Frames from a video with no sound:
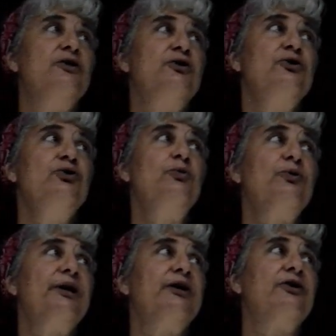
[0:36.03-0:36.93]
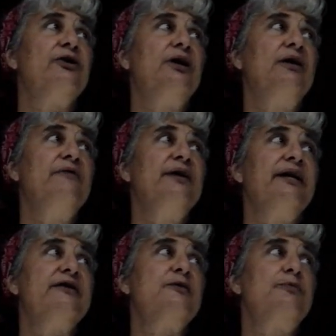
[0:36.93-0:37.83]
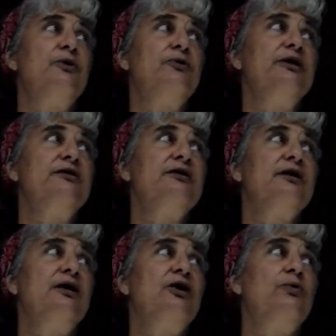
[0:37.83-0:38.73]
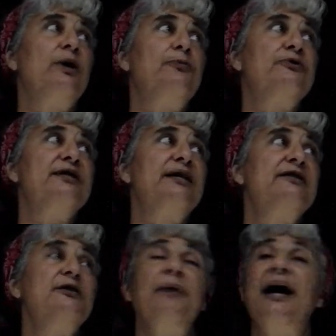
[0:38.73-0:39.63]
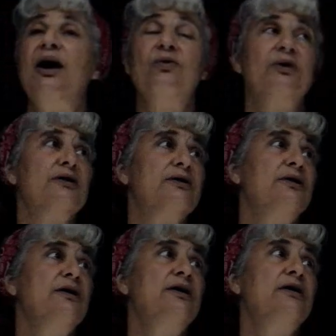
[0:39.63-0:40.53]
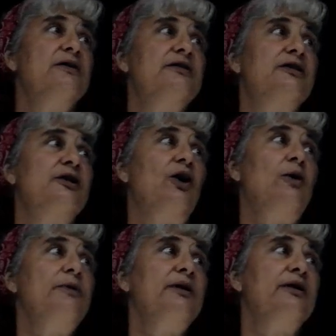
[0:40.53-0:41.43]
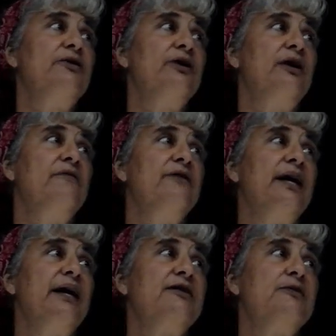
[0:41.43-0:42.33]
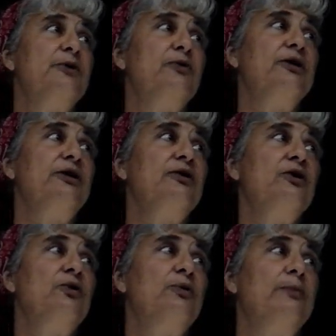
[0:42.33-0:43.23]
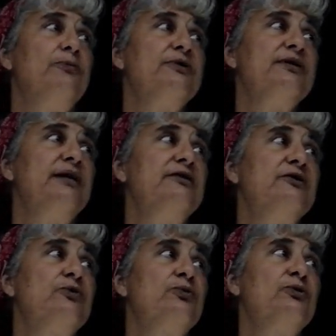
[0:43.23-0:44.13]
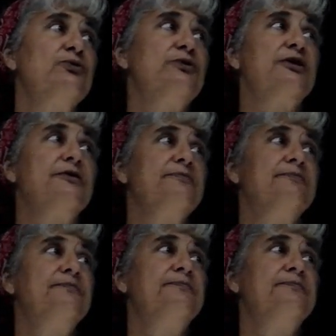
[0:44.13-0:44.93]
The numerator of the exponent represents the power. The denominator of the exponent represents the root.